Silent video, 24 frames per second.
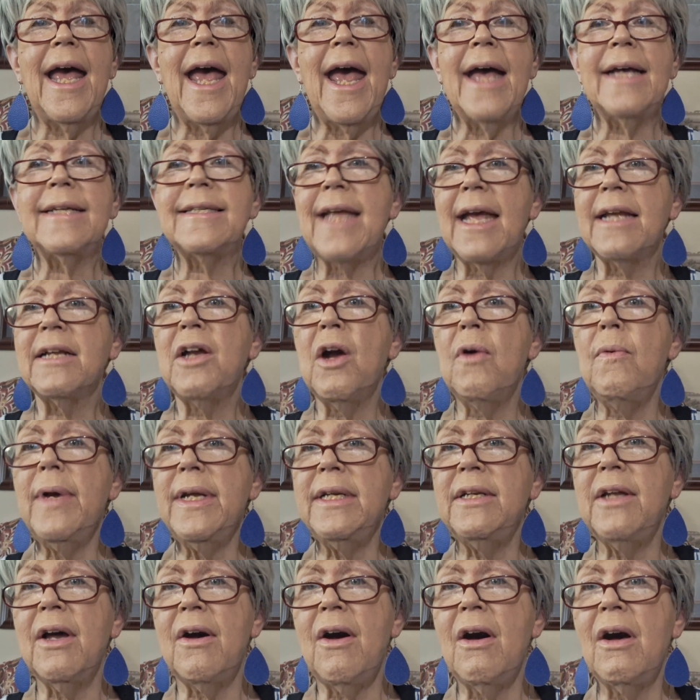as I go
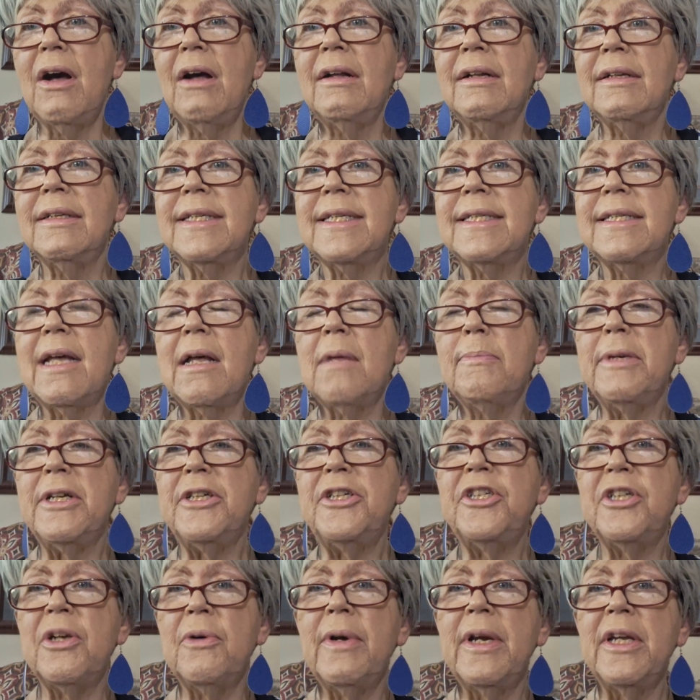into hauls, I'll be
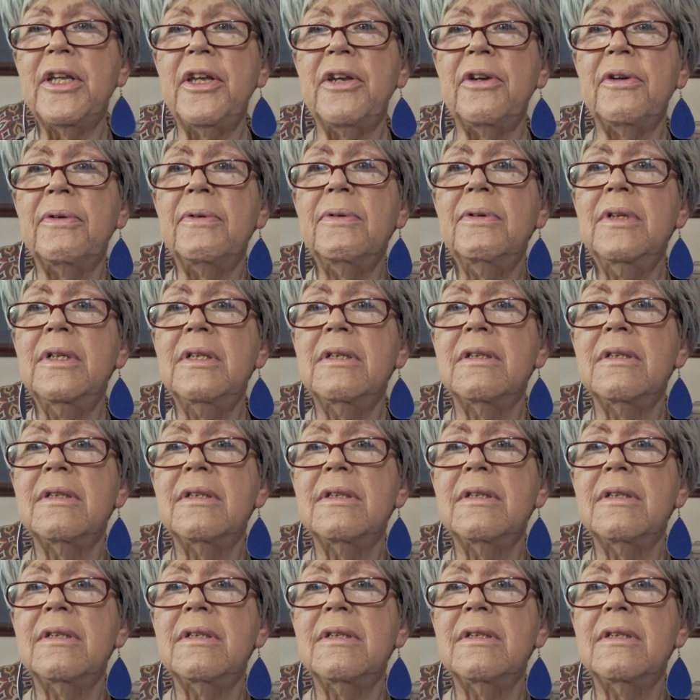showing you